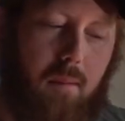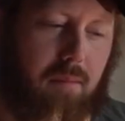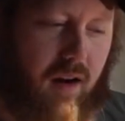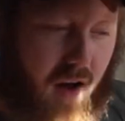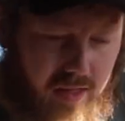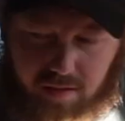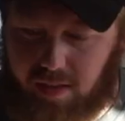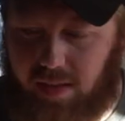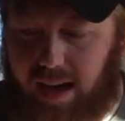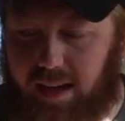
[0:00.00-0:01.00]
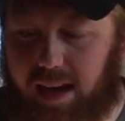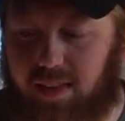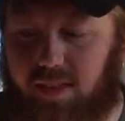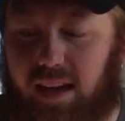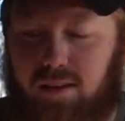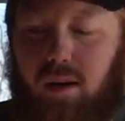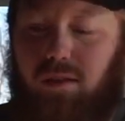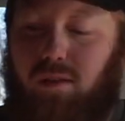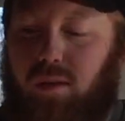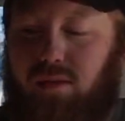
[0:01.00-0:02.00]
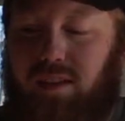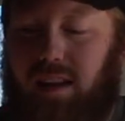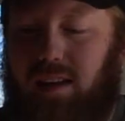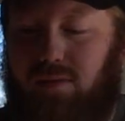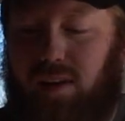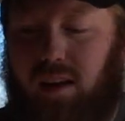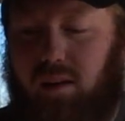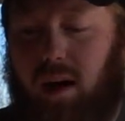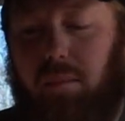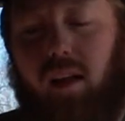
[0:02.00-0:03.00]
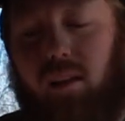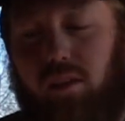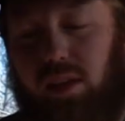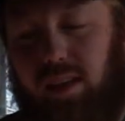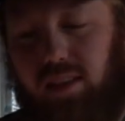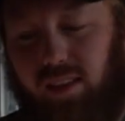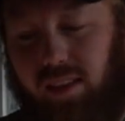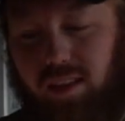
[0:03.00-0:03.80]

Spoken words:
But other than that, guys, that's going to do it for today's video. A couple other things that the